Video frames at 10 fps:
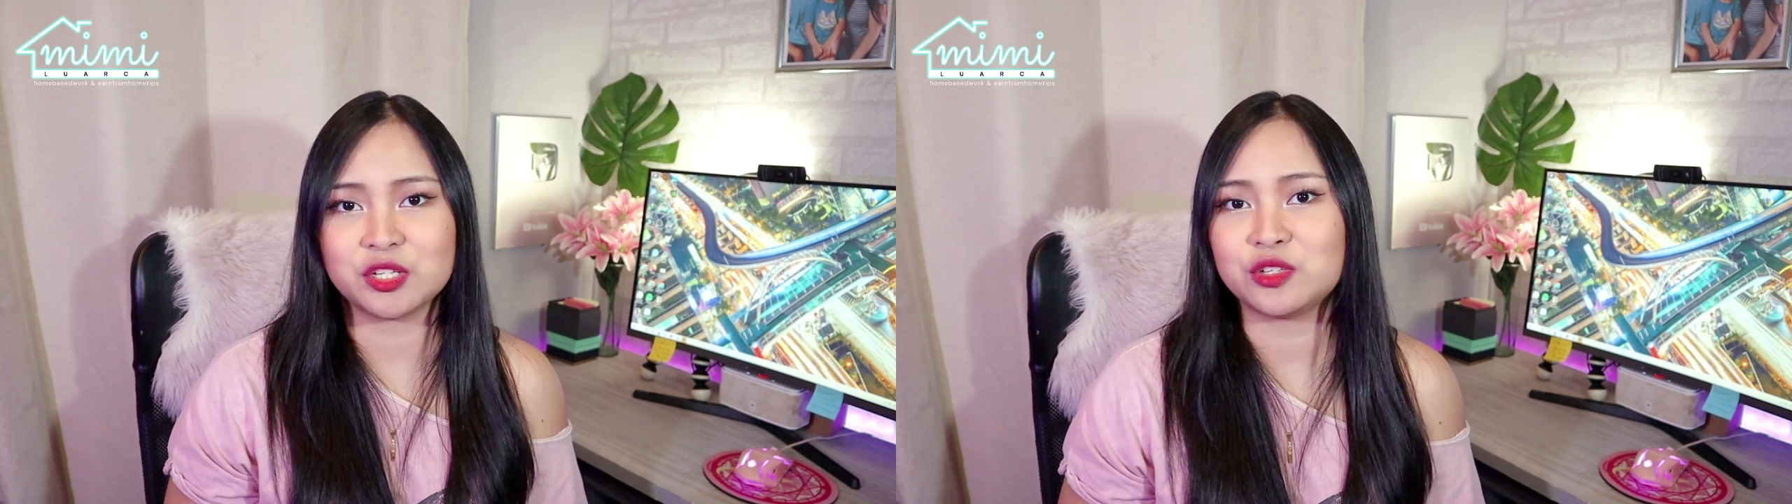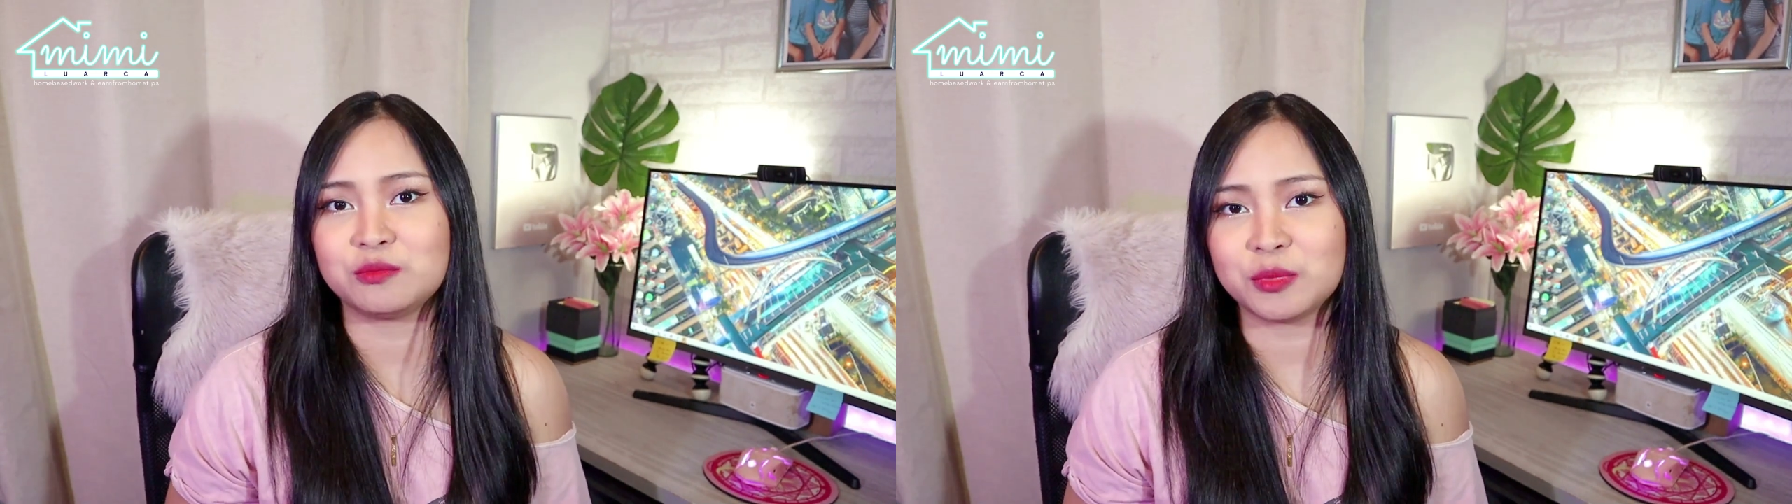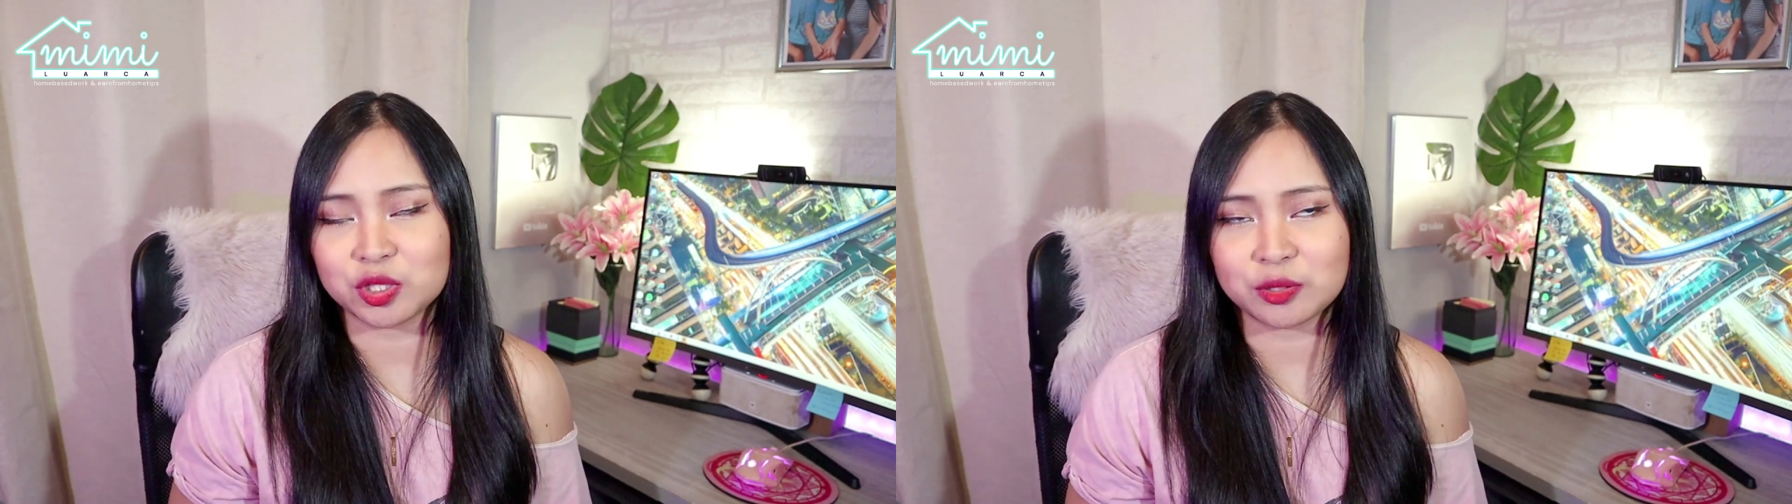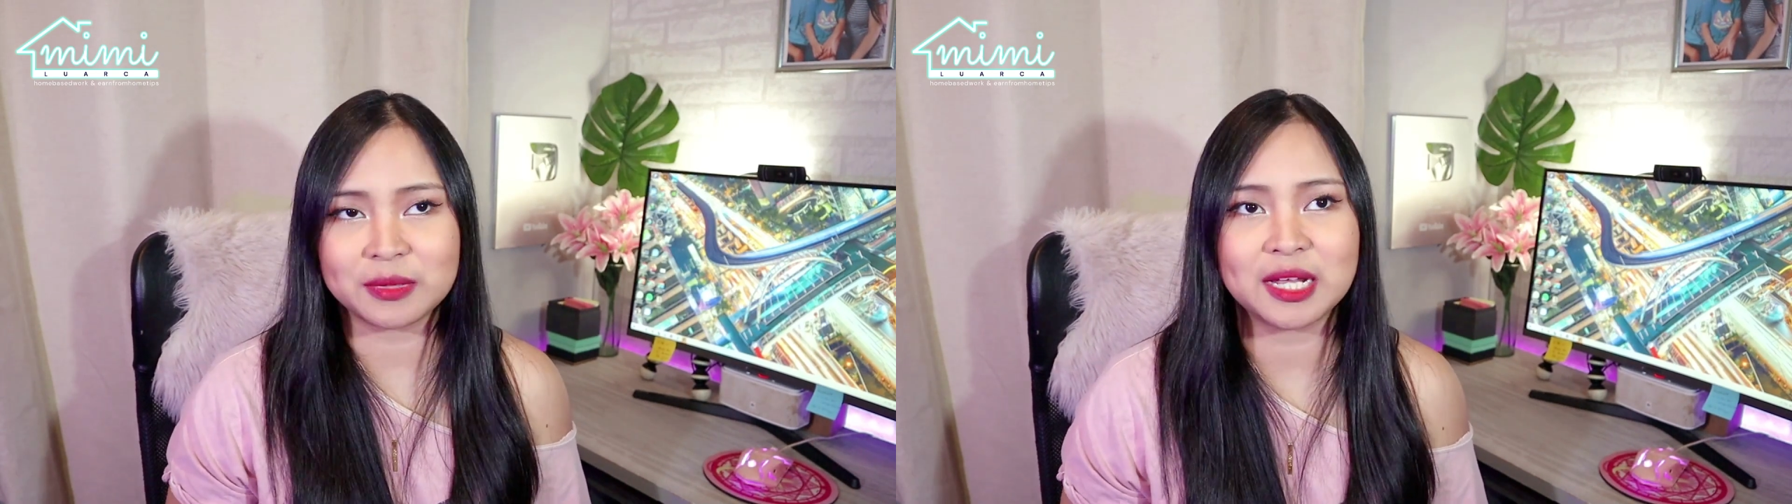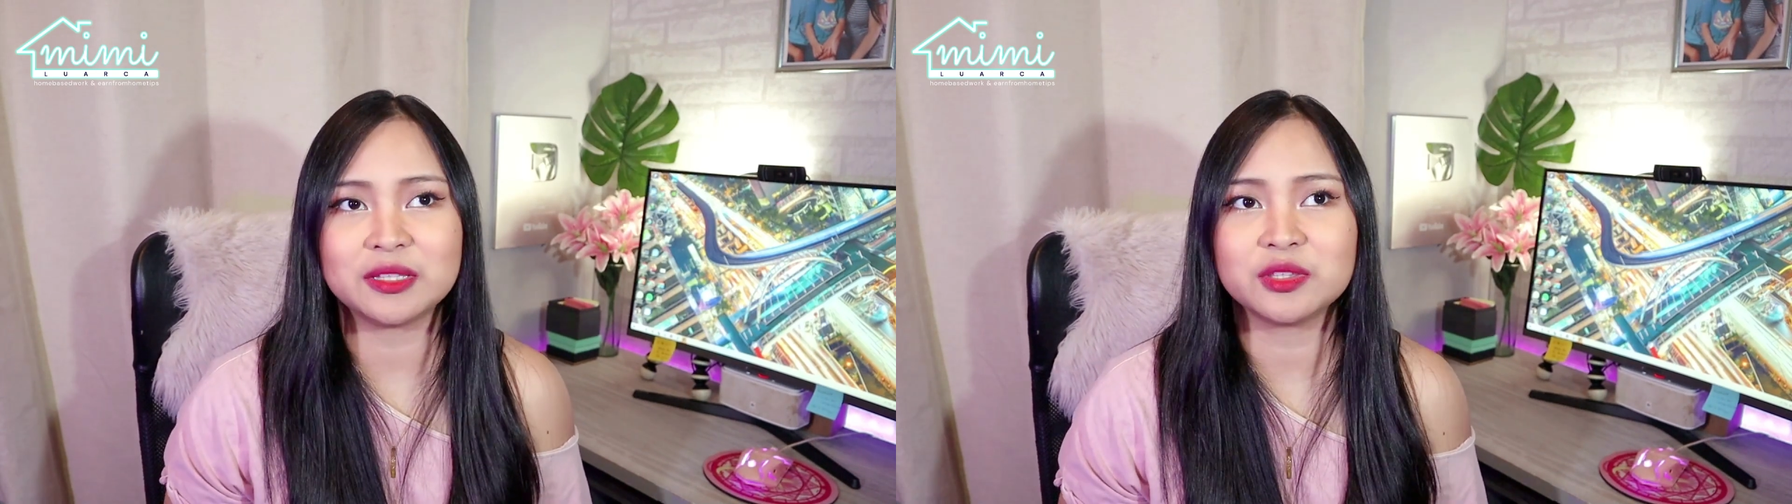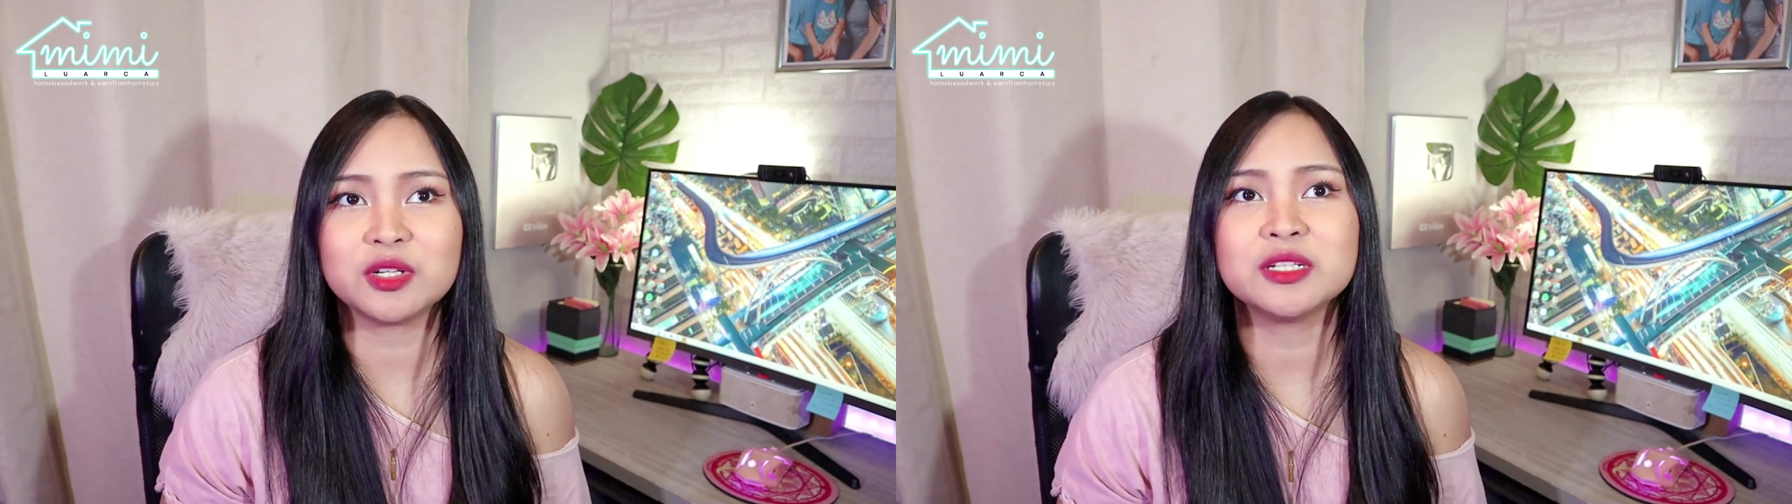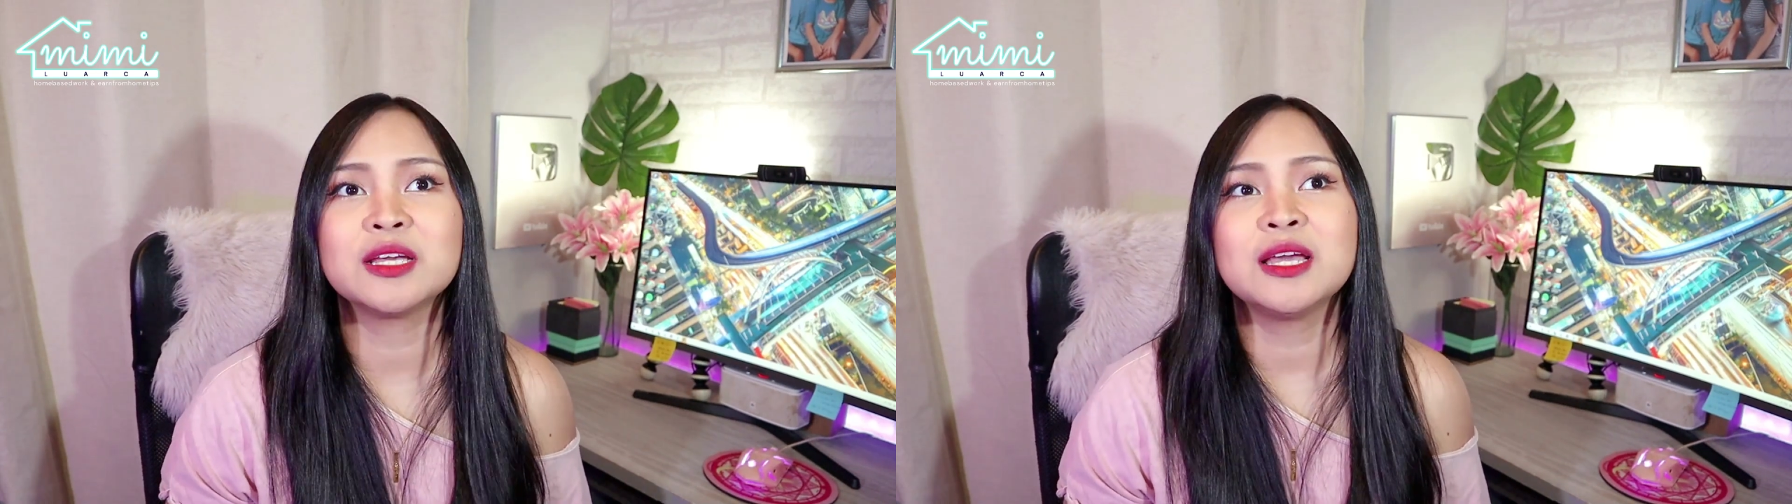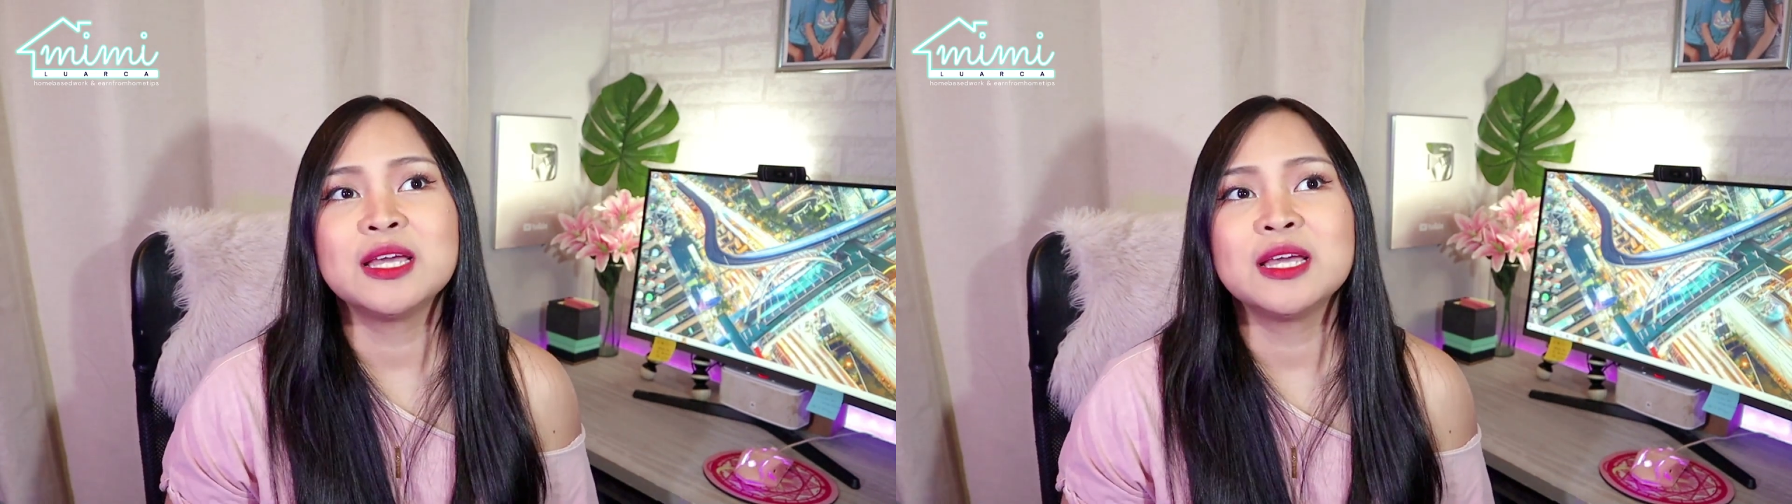Yun yung bottom line doon.